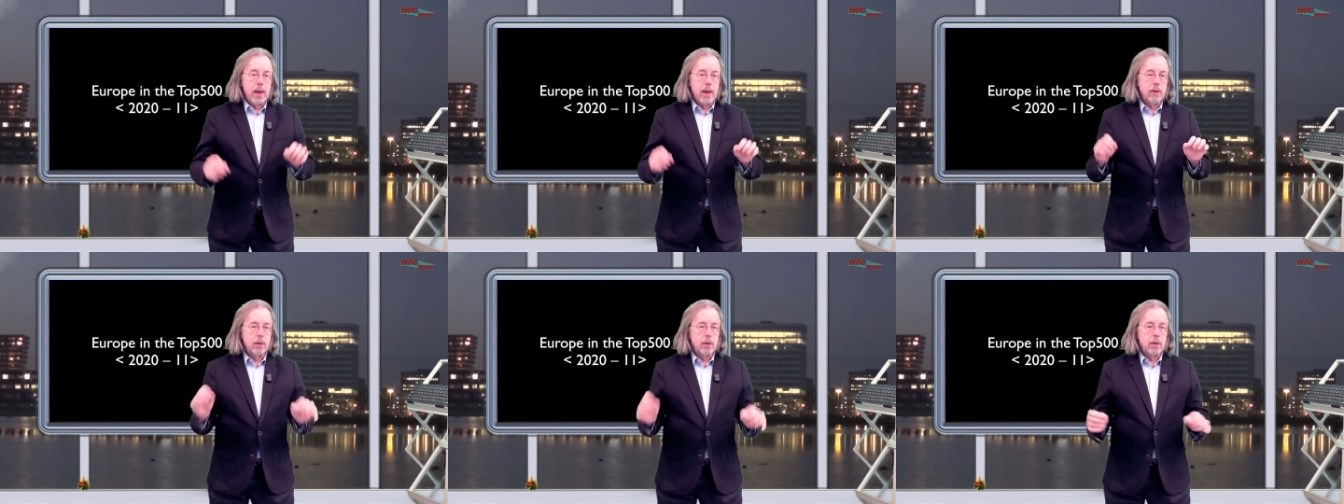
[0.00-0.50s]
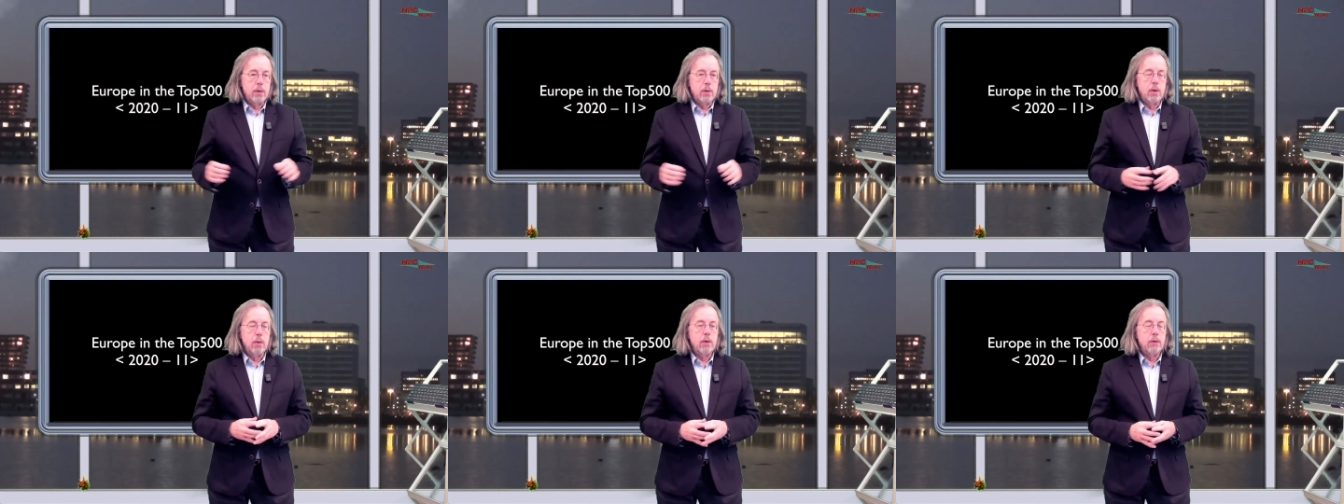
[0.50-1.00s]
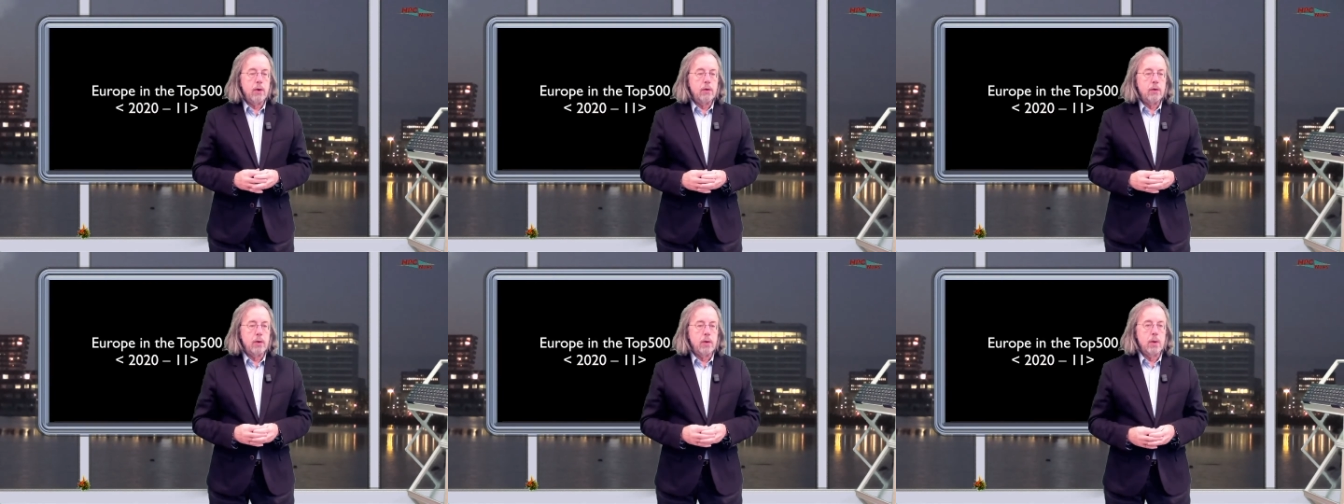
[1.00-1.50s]
and the current
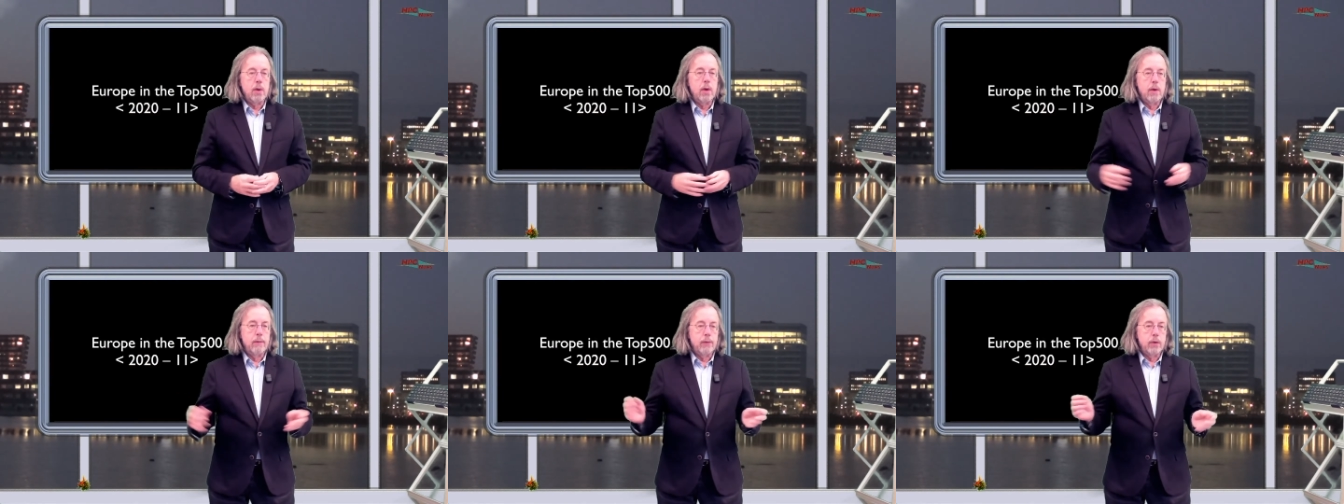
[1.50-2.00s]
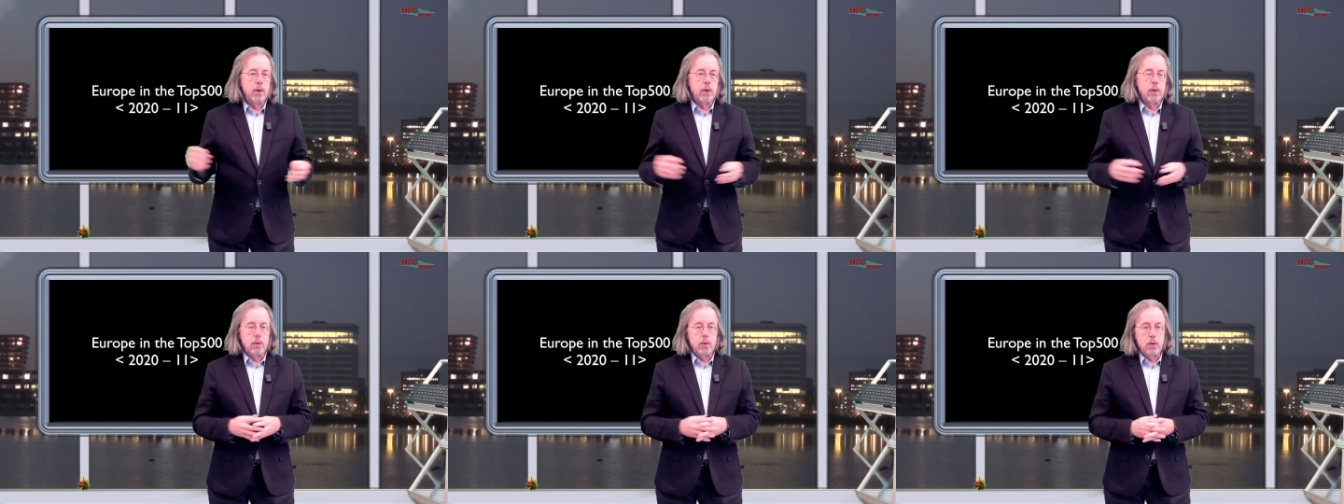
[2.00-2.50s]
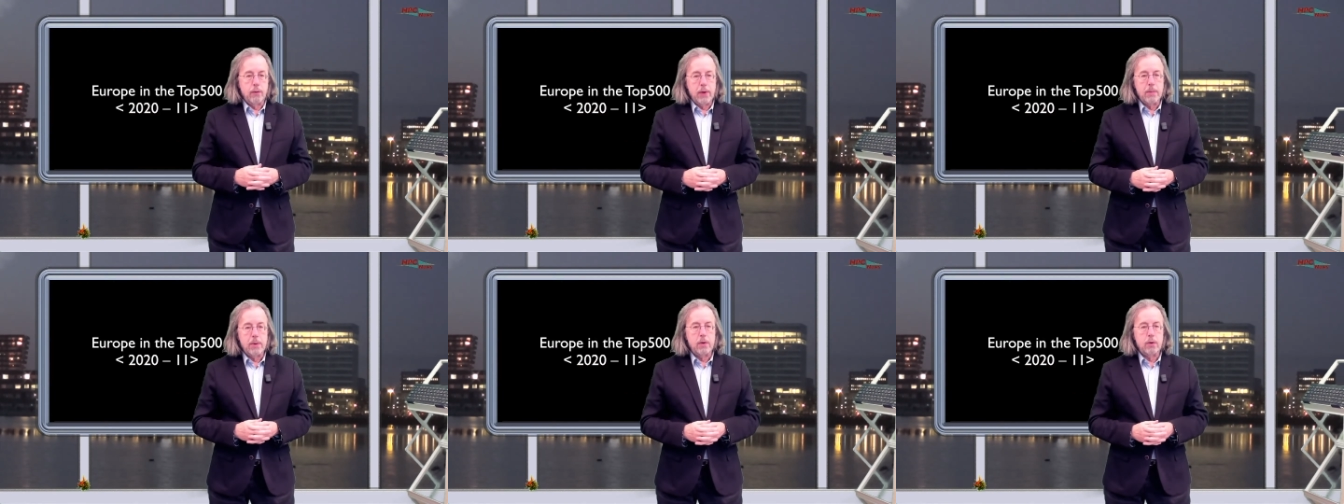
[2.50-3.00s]
version, the
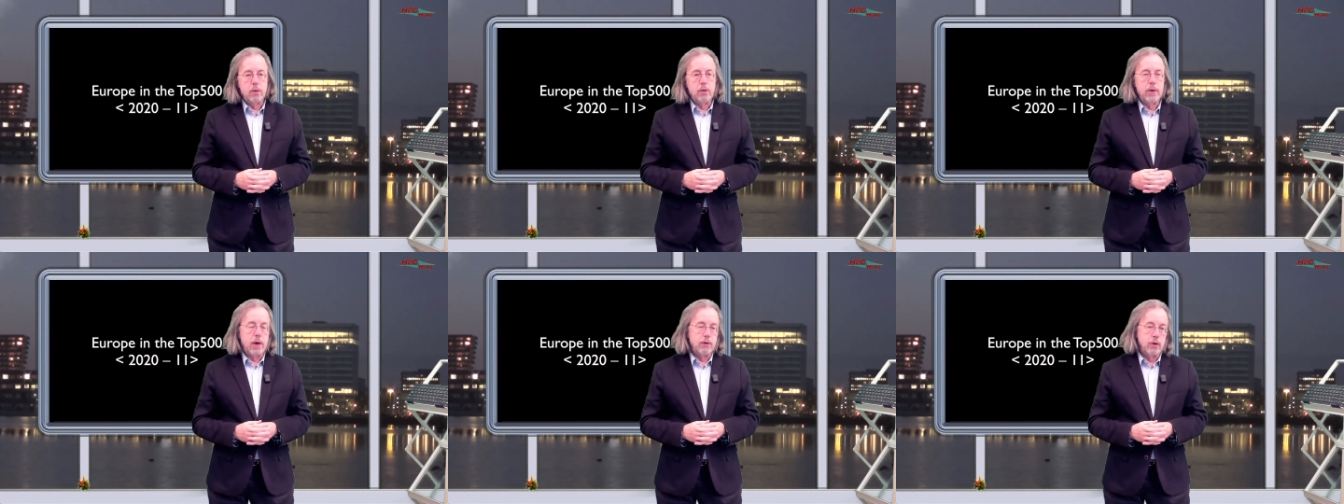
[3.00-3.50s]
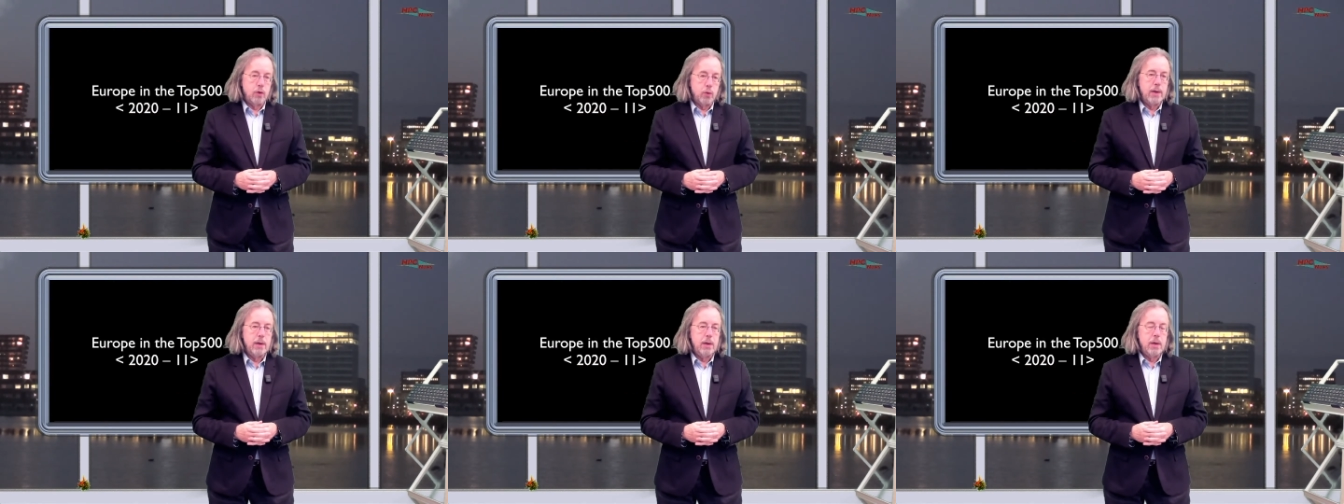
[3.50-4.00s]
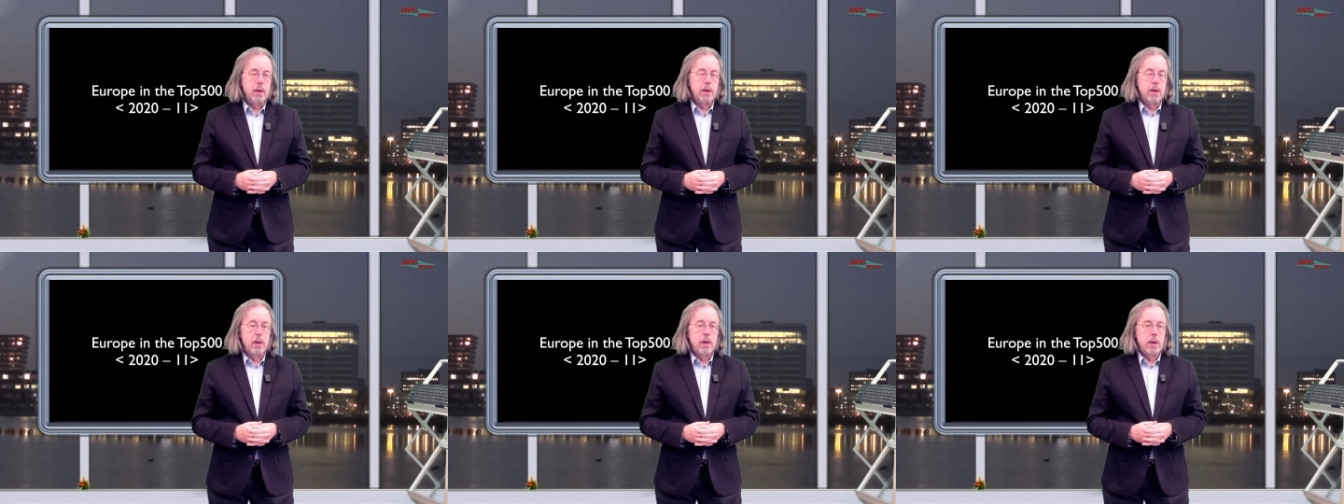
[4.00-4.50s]
November two thousand twenty
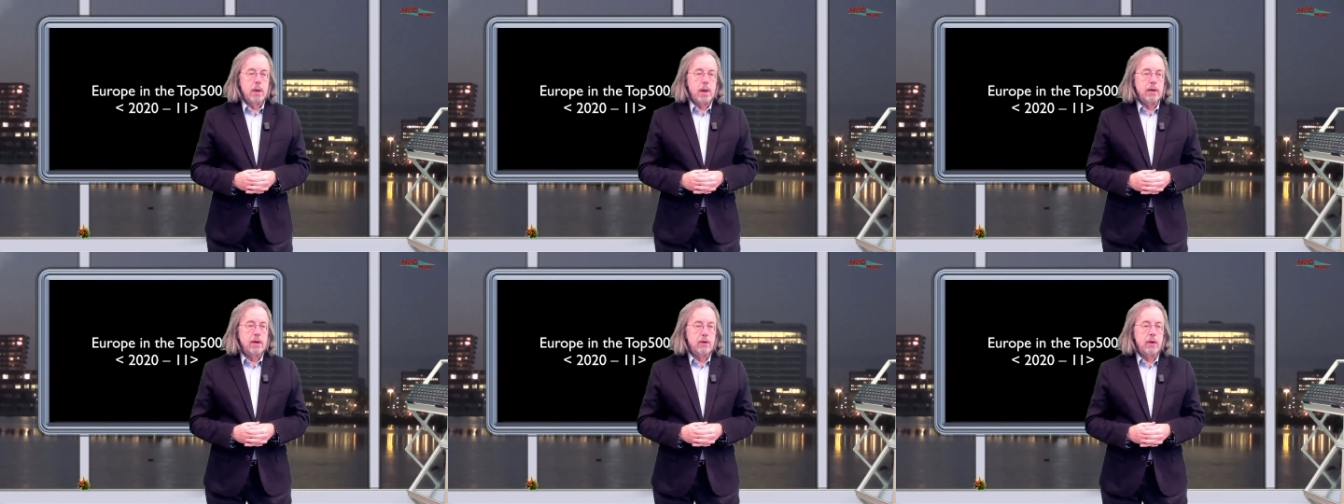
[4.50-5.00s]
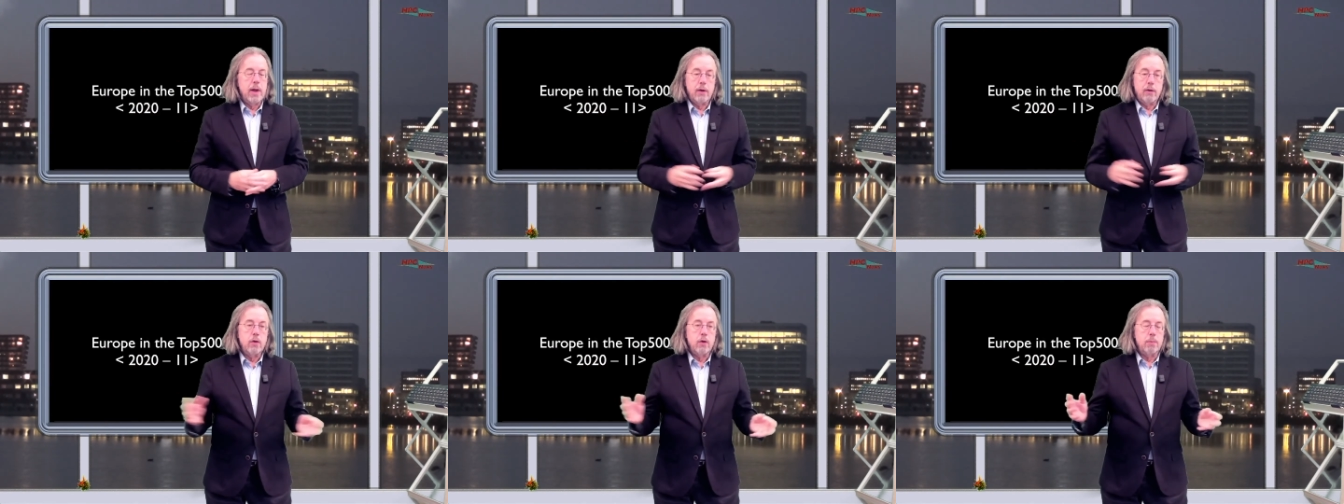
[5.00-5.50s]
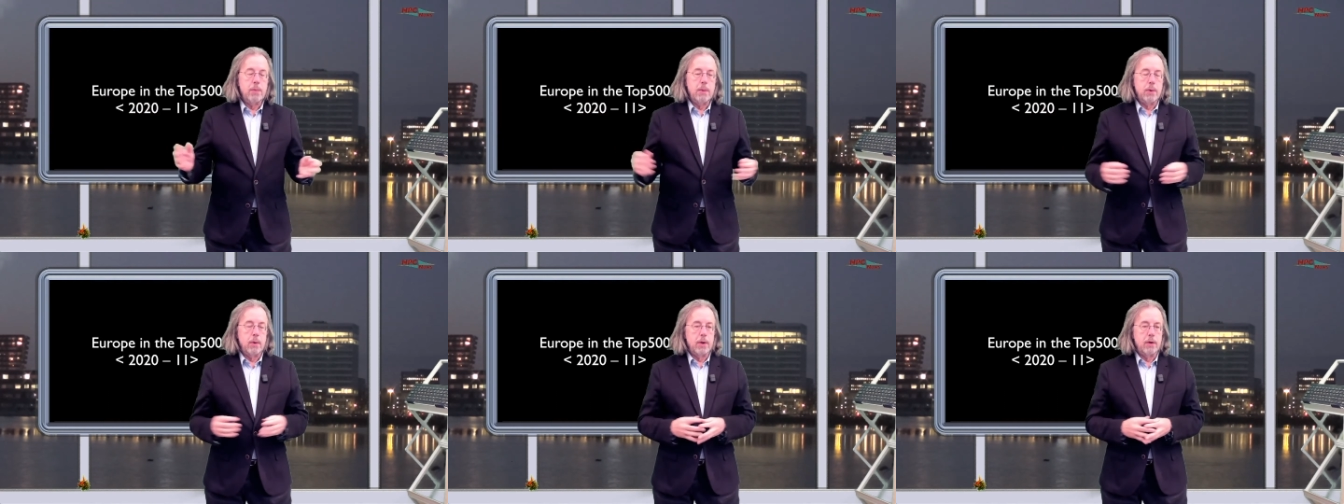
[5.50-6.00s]
edition, has just
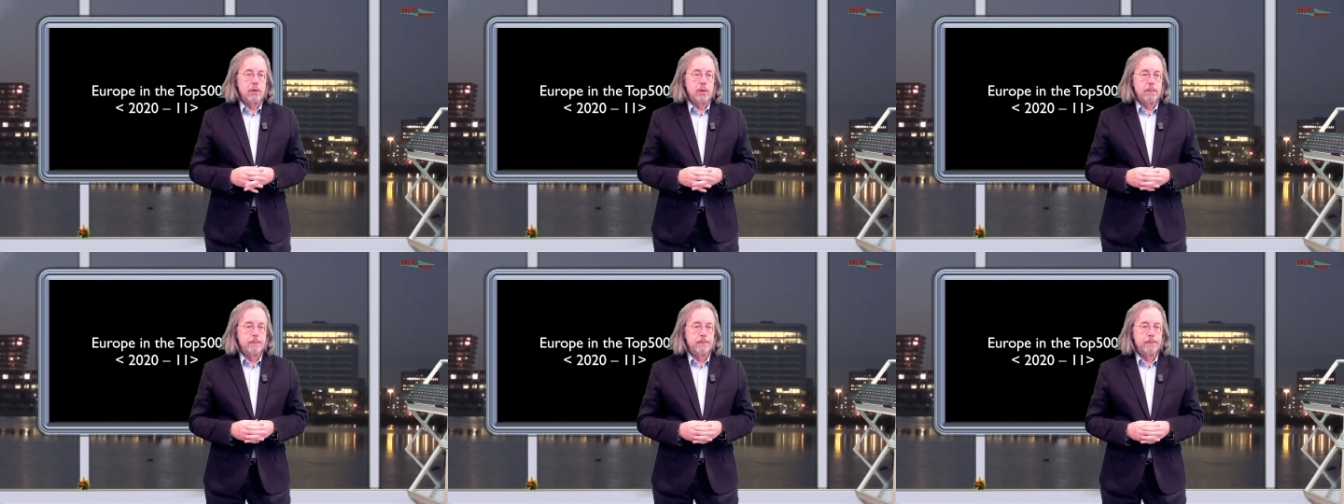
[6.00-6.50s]
been published.